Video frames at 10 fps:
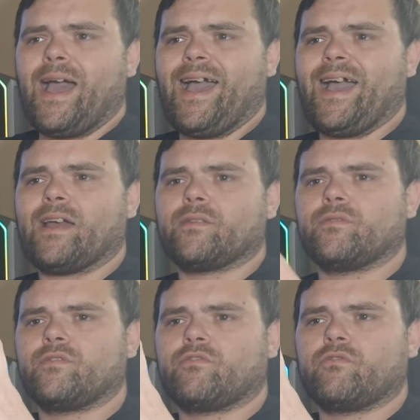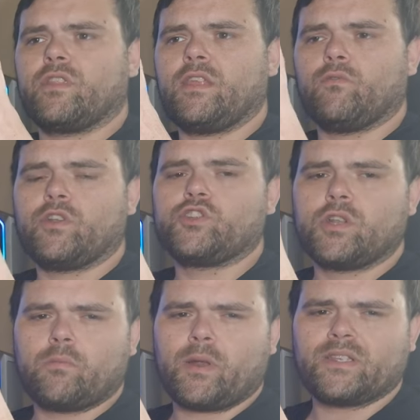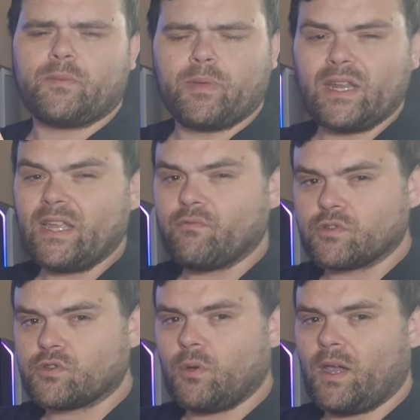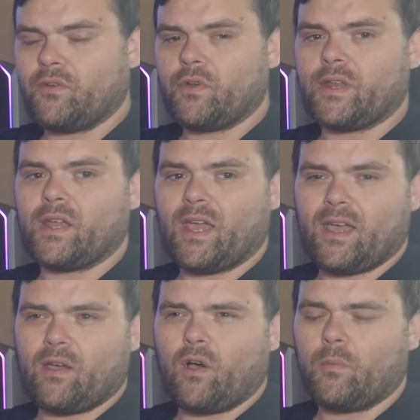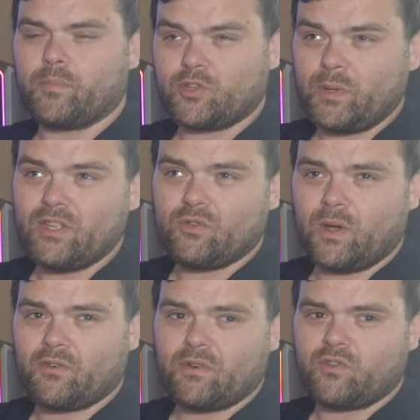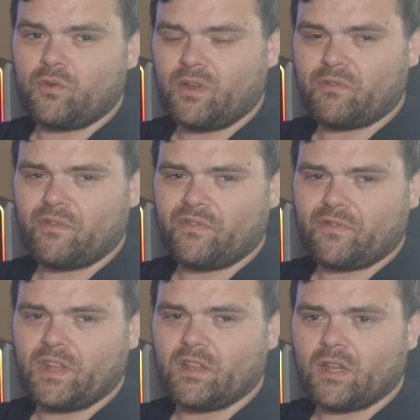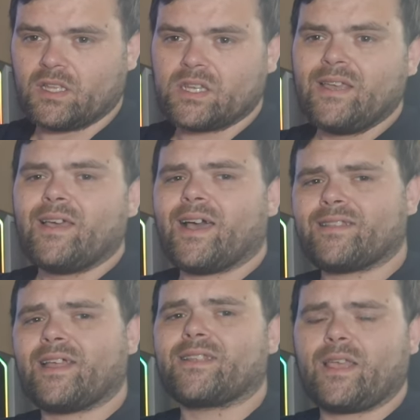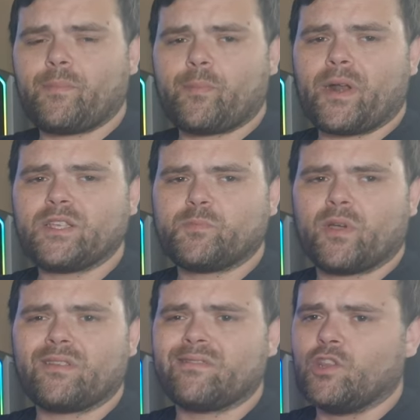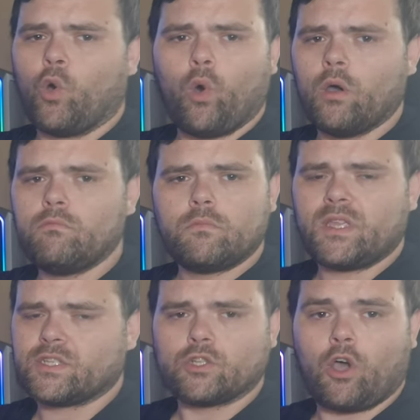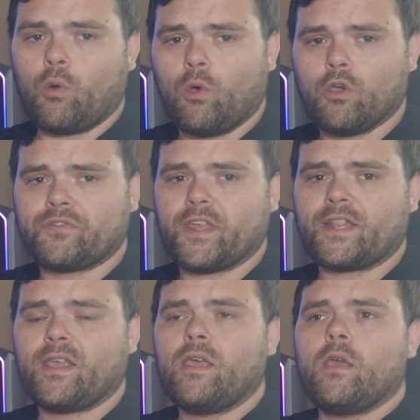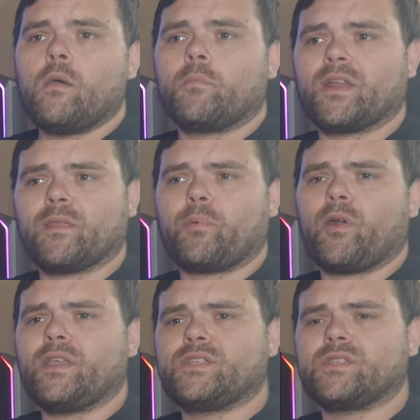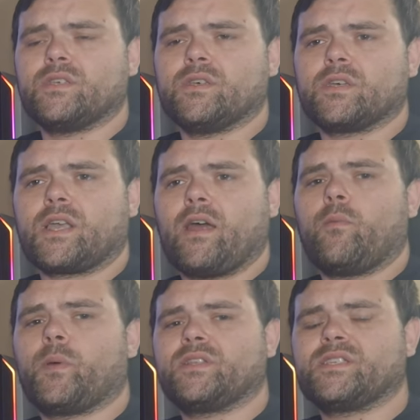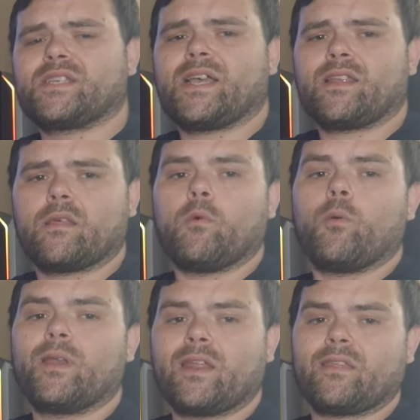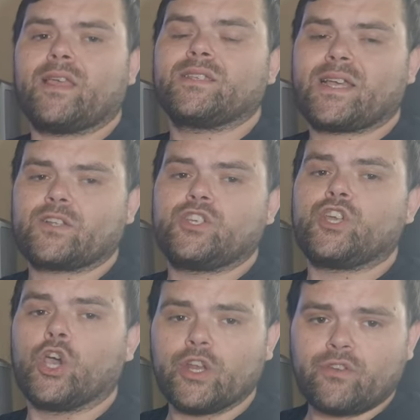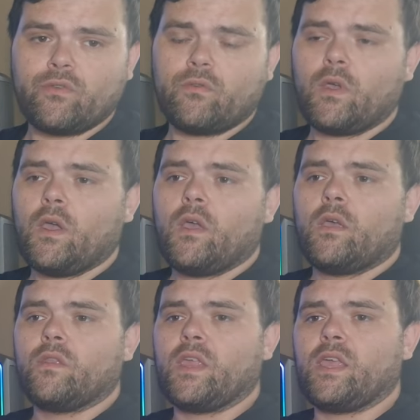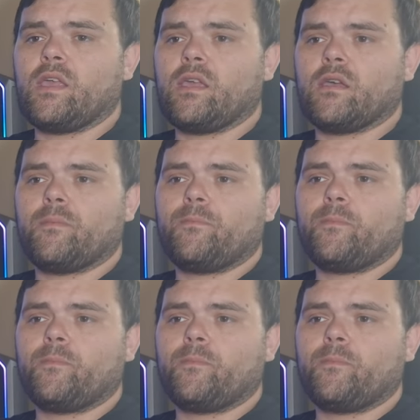and the original price I believe was between $200 and $250. At that type of price point, no, it's not worth it, but at the current price it's at the moment, I think it's actually good. The